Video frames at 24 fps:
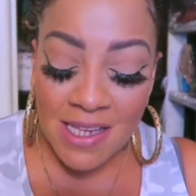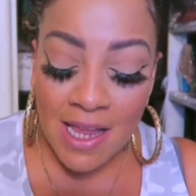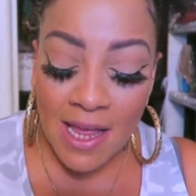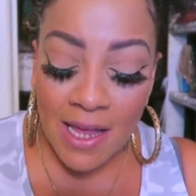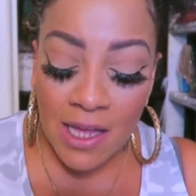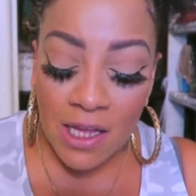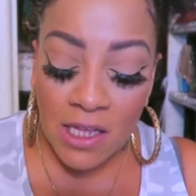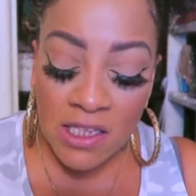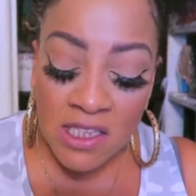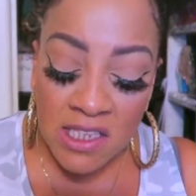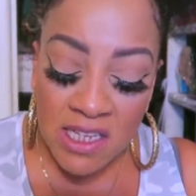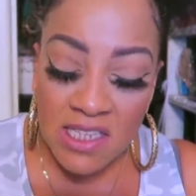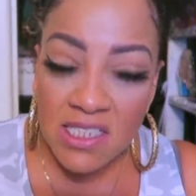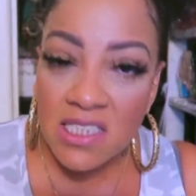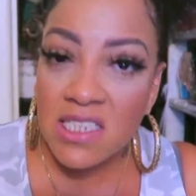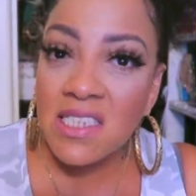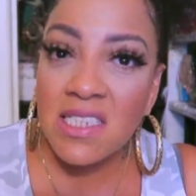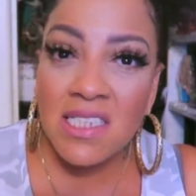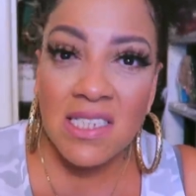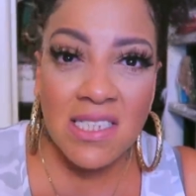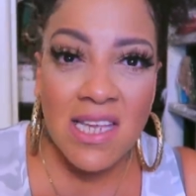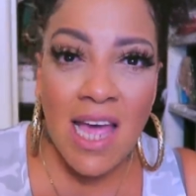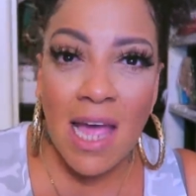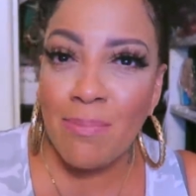Like this
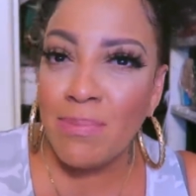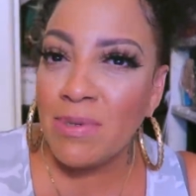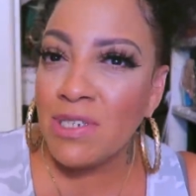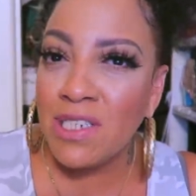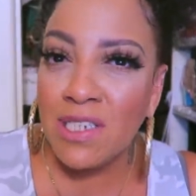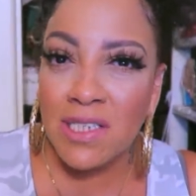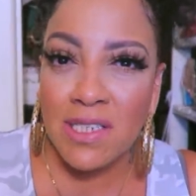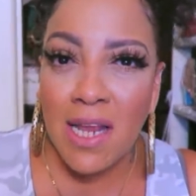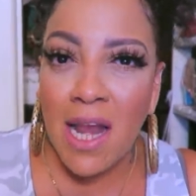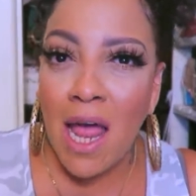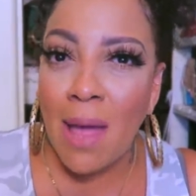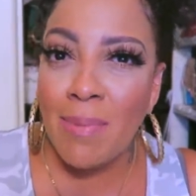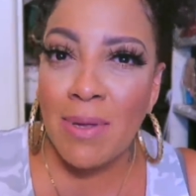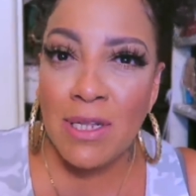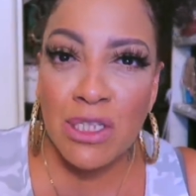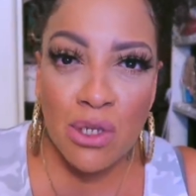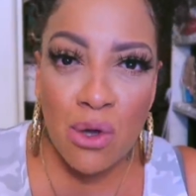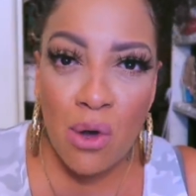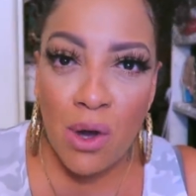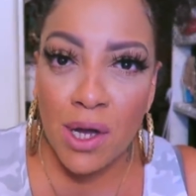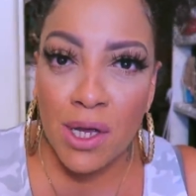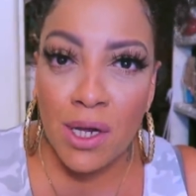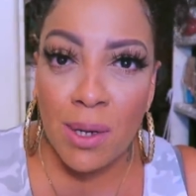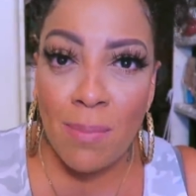is the type of shit that I be
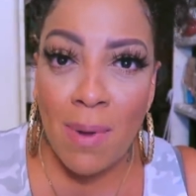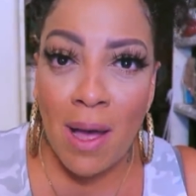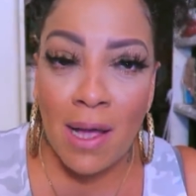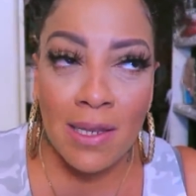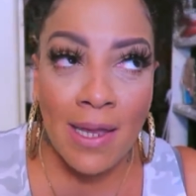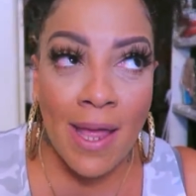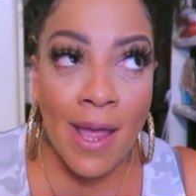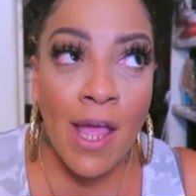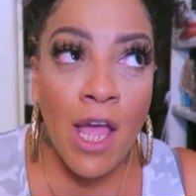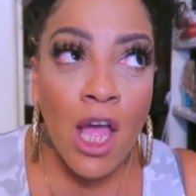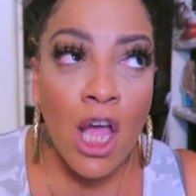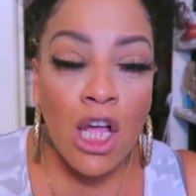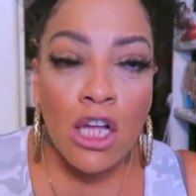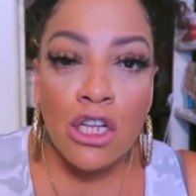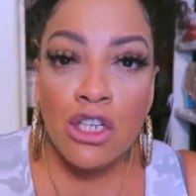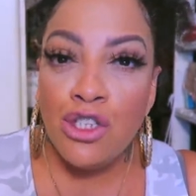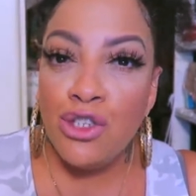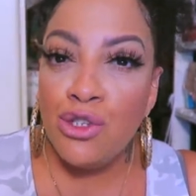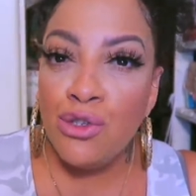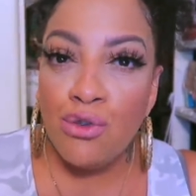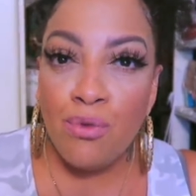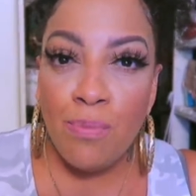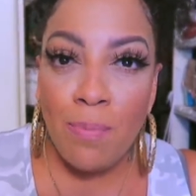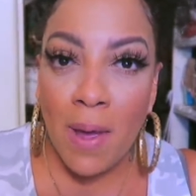talking about. Like
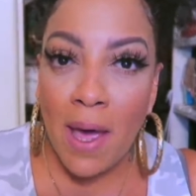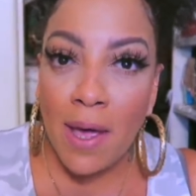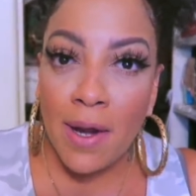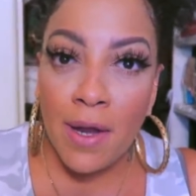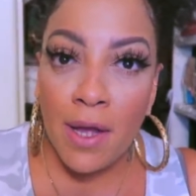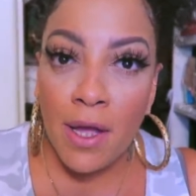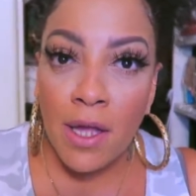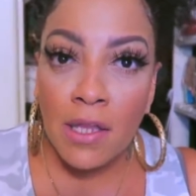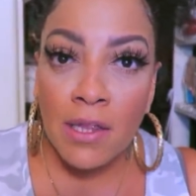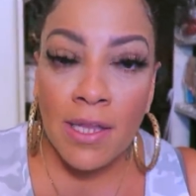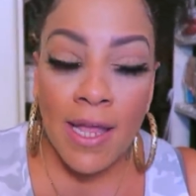do better.